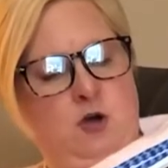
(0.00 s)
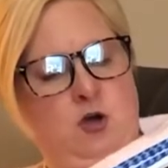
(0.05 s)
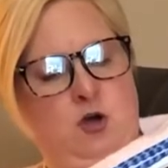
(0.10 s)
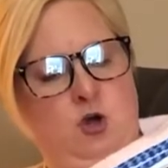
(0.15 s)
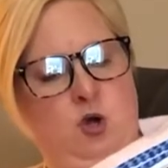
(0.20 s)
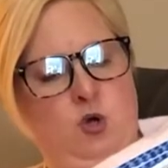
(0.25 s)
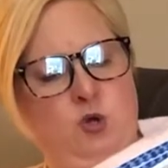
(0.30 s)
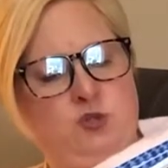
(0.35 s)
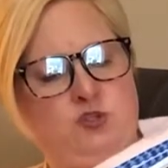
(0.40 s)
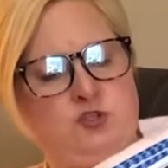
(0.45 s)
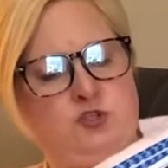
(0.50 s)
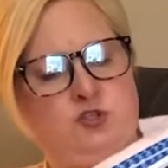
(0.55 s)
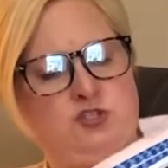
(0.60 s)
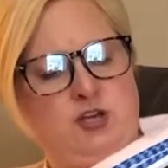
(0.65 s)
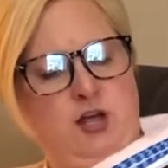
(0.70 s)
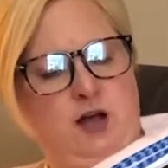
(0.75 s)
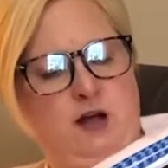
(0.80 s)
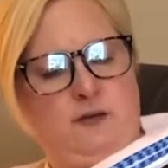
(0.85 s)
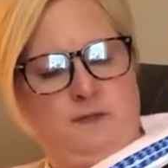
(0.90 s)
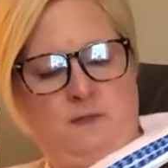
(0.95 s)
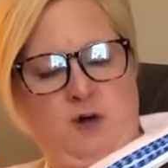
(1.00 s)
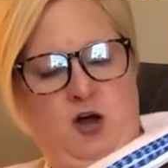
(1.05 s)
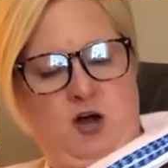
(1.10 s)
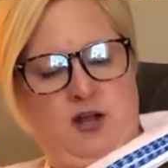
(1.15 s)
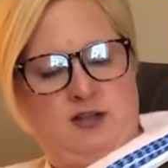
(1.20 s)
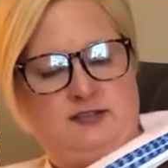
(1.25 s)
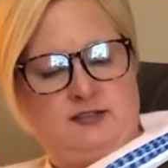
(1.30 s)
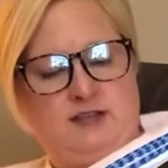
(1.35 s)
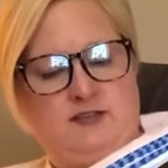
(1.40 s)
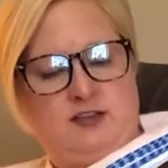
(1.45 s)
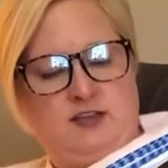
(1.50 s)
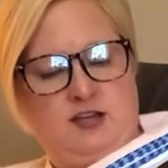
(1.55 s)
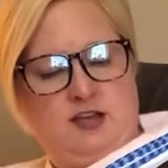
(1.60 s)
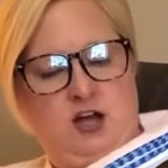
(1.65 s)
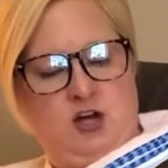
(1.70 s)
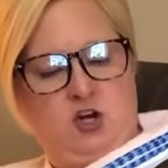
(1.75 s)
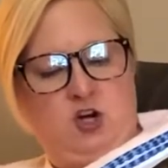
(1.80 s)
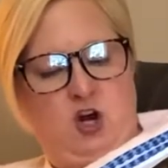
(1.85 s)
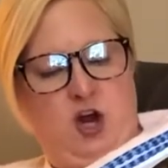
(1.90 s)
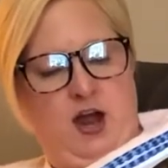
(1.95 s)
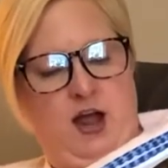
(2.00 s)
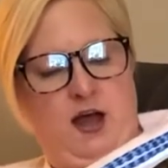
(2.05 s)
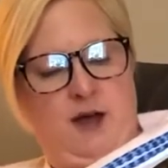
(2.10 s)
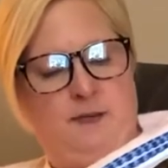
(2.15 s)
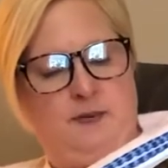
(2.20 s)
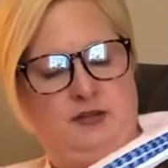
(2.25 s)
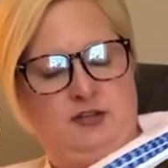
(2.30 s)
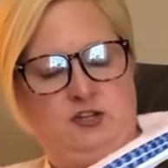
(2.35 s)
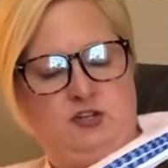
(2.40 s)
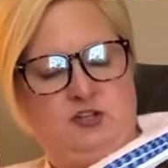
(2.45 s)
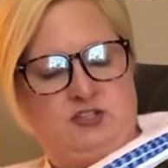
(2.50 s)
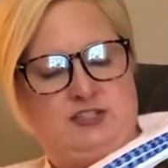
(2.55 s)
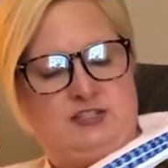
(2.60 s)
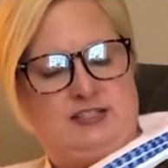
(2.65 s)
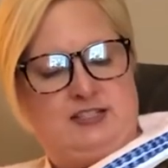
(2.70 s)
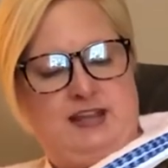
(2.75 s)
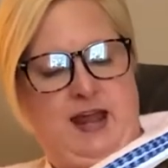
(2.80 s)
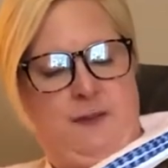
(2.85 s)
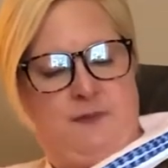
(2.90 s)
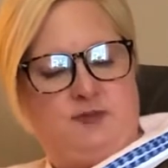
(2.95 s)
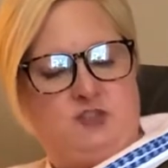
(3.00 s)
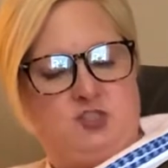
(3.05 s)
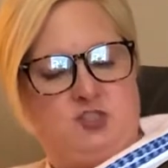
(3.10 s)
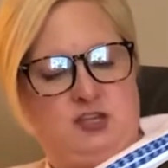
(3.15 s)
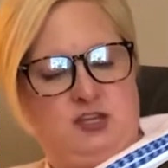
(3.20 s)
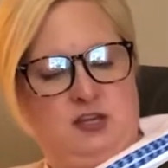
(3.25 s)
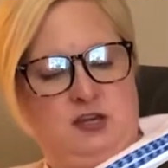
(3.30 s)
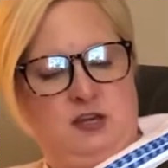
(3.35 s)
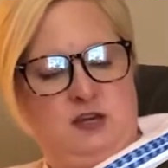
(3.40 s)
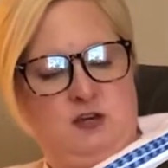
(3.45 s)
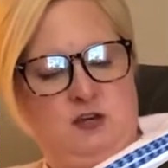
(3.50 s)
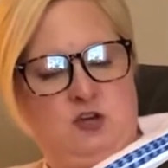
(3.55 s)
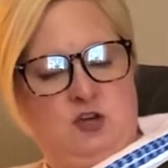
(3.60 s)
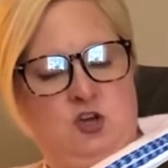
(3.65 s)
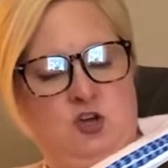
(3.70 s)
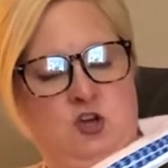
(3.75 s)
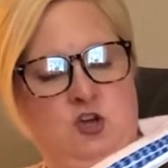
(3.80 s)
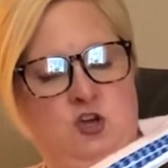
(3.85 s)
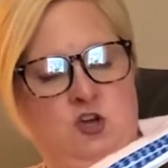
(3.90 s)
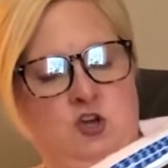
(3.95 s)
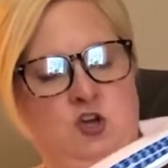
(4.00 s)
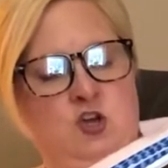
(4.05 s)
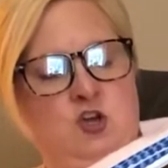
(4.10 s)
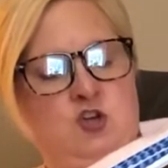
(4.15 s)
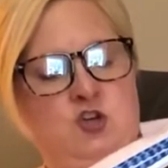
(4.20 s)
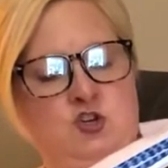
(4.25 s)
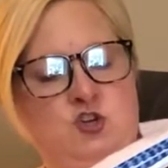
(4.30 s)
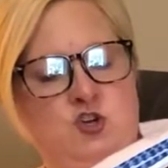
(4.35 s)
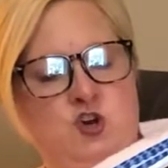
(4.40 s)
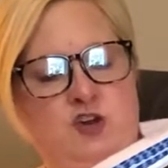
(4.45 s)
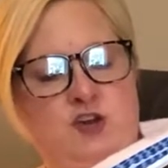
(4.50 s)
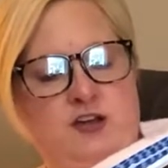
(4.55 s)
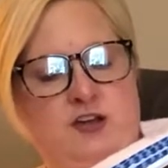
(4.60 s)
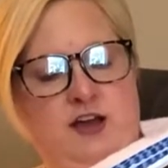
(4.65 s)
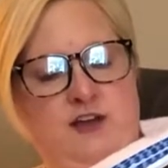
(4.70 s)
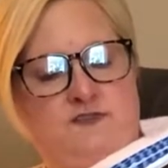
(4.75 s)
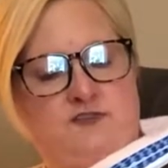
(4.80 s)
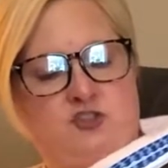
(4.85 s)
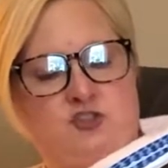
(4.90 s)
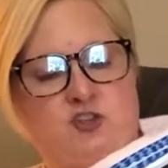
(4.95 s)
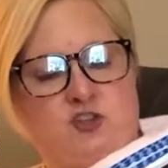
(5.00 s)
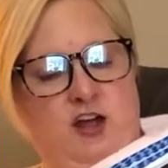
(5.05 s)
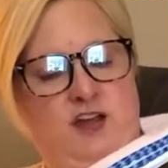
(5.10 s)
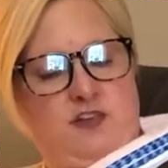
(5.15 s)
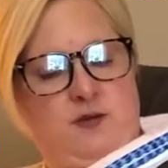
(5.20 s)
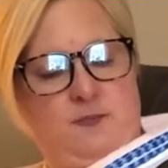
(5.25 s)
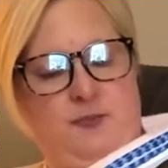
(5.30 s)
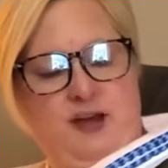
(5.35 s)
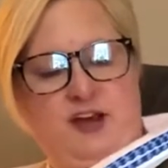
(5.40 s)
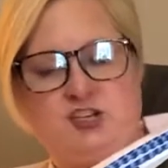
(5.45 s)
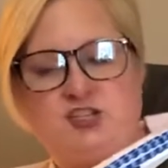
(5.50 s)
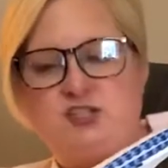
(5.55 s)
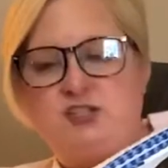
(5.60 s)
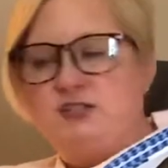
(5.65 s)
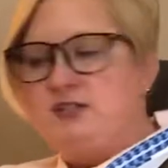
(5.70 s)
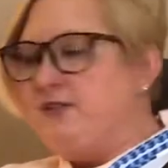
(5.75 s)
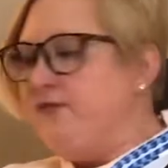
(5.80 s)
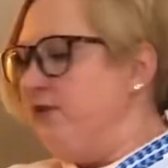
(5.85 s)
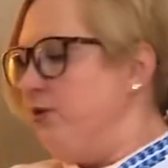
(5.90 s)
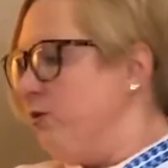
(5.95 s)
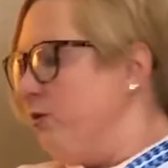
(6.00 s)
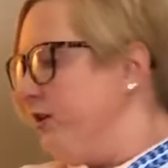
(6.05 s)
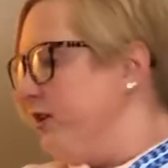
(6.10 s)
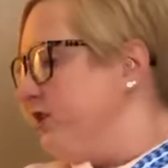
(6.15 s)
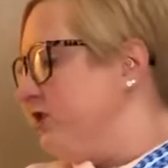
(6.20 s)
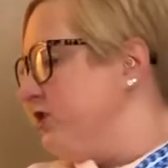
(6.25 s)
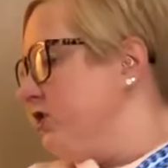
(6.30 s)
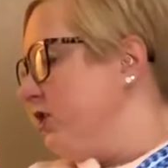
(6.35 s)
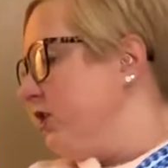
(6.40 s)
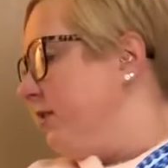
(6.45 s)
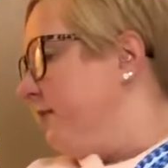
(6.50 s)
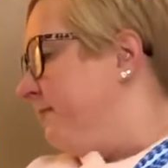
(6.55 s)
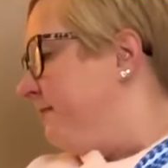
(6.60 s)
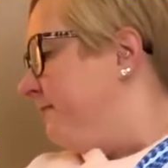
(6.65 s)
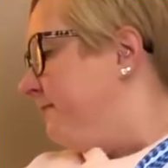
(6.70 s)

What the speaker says: Hold your tongue, Ma, said the young crab a little snappishly. You're enough to try the patience of an oyster.